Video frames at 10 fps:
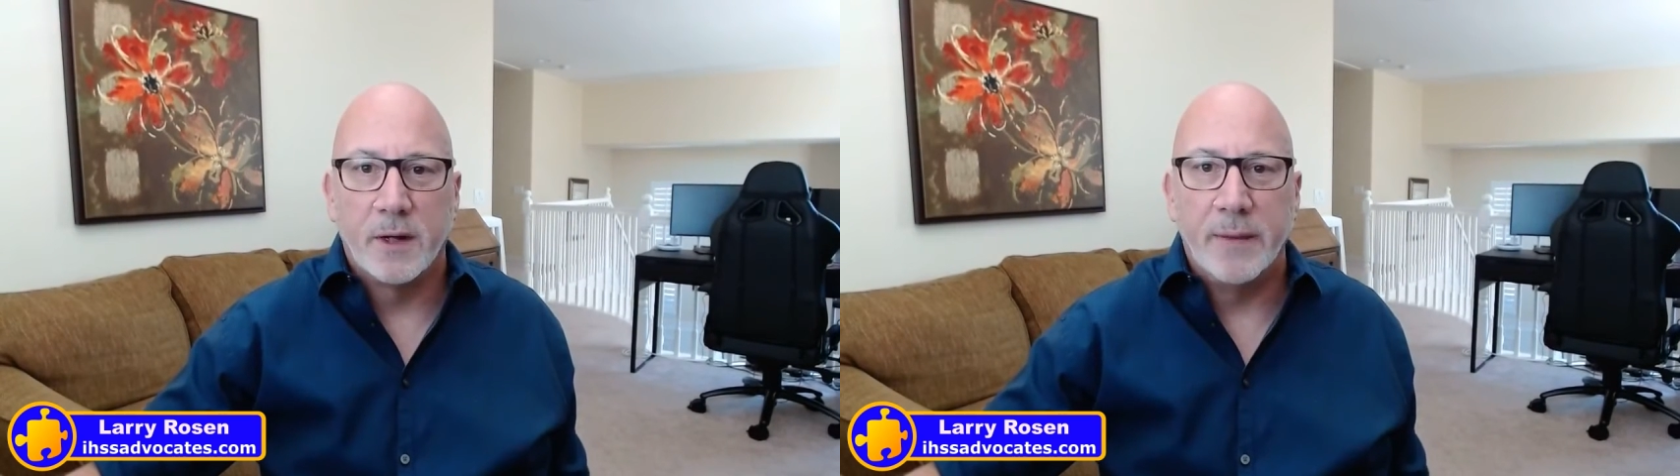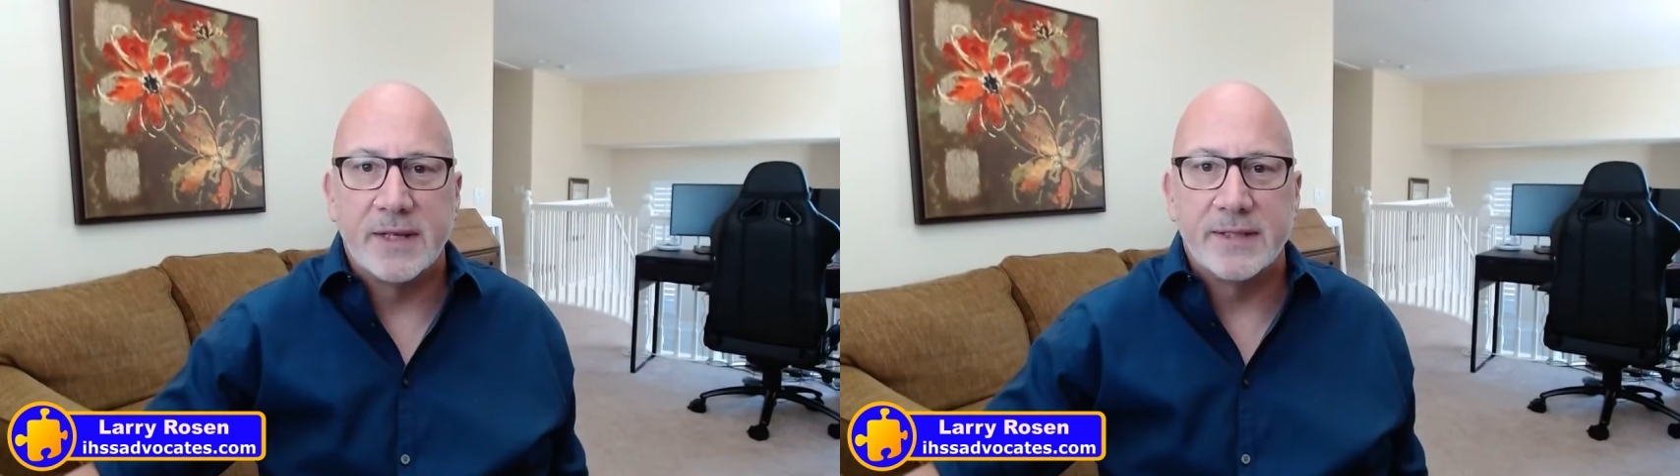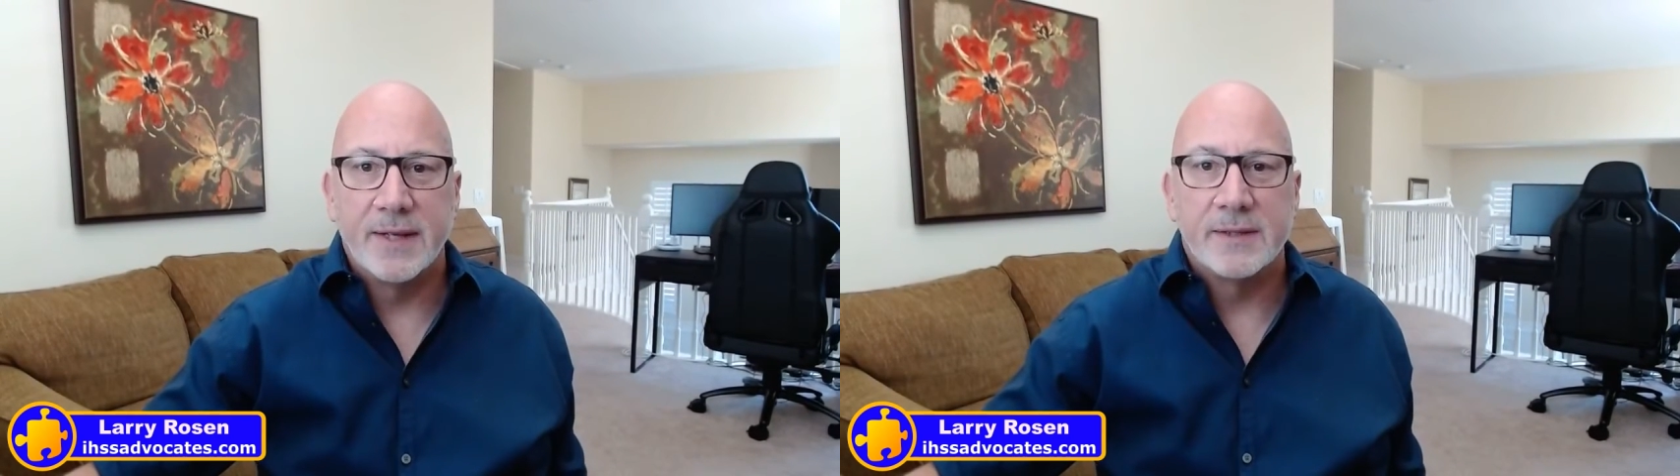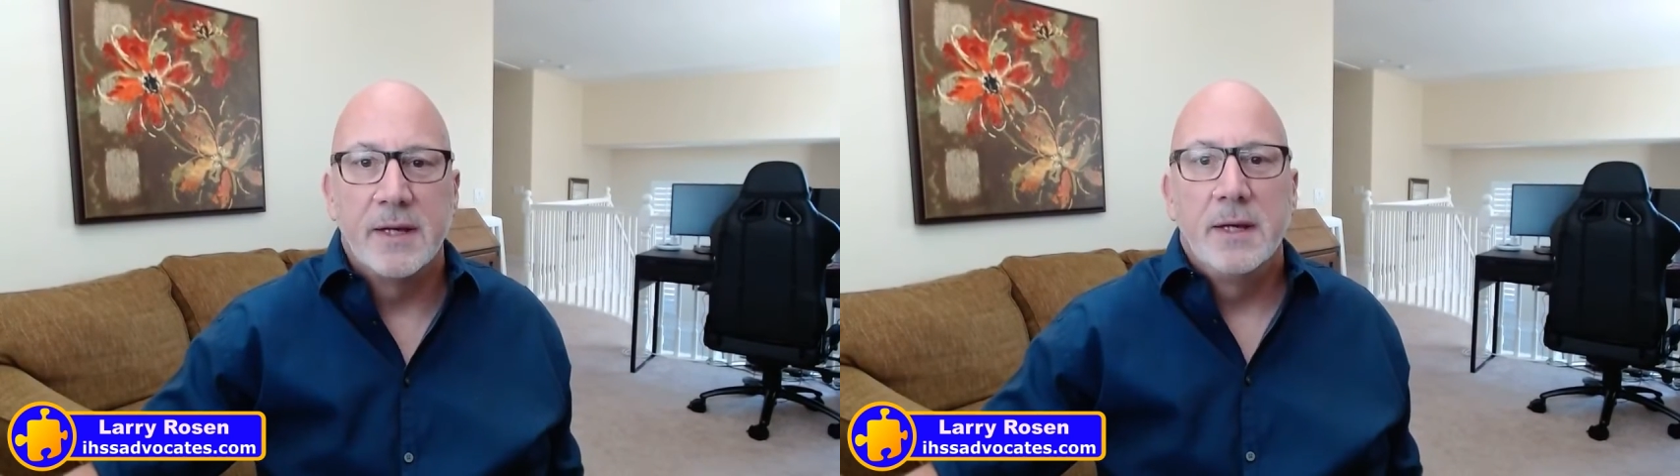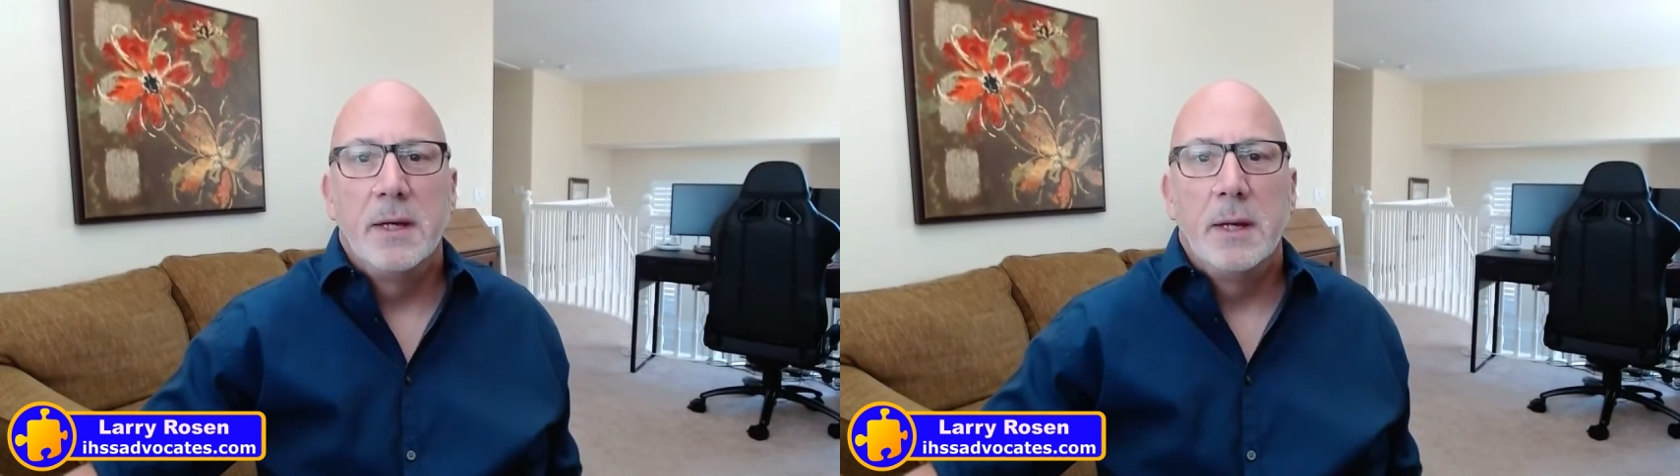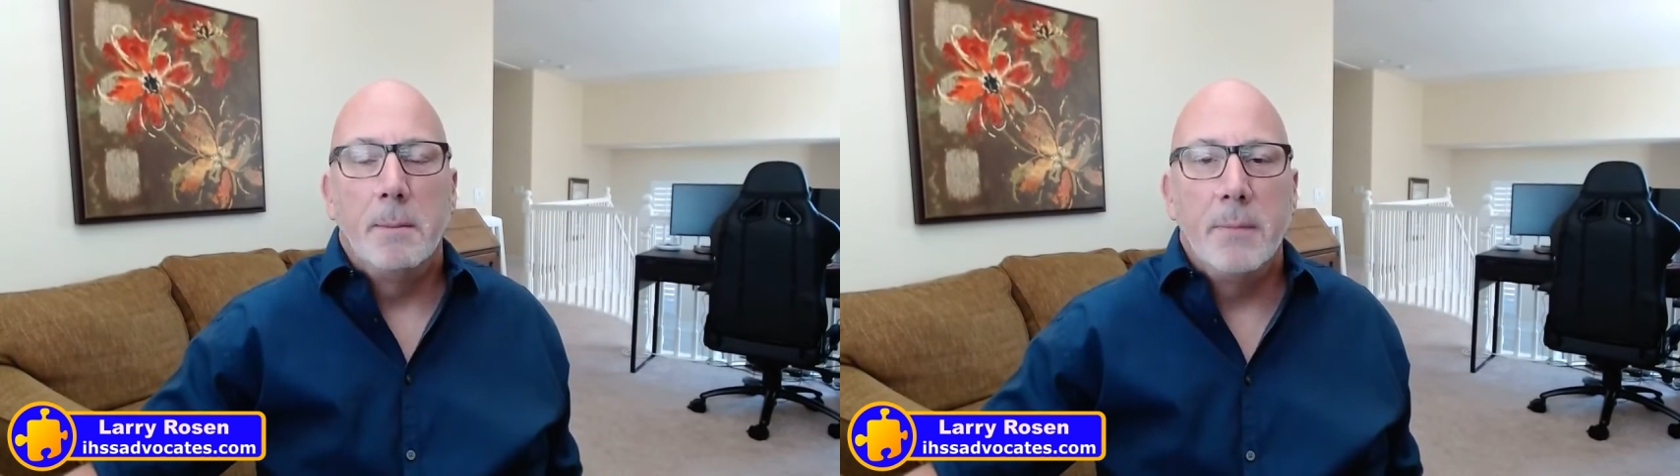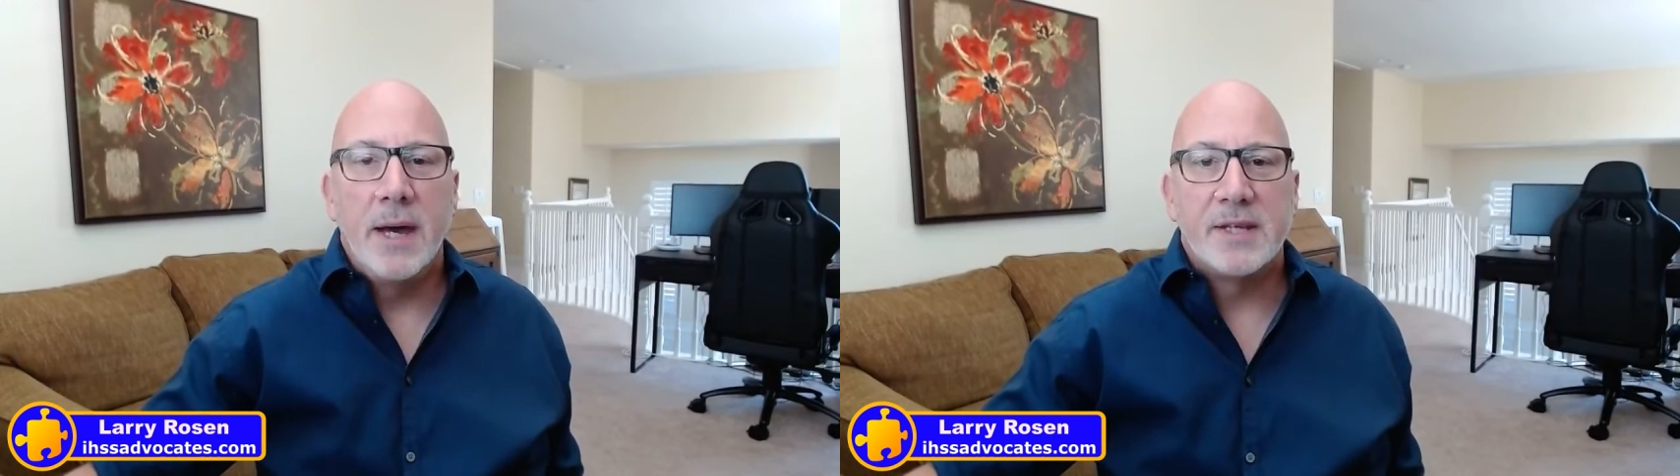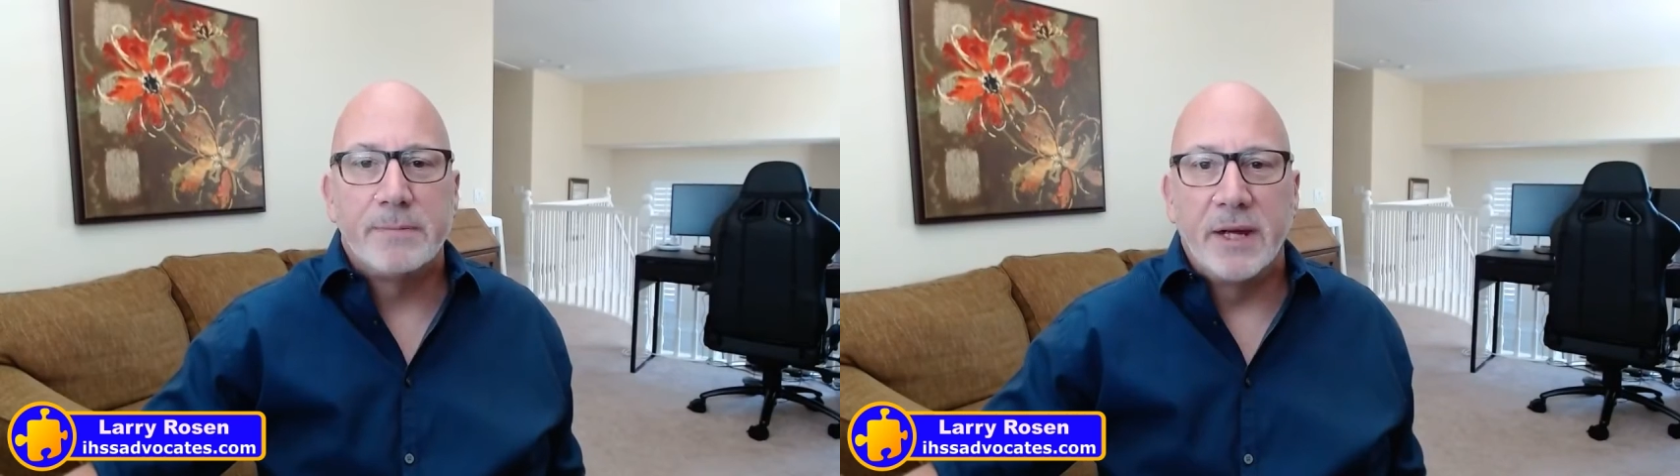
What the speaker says: It makes things much,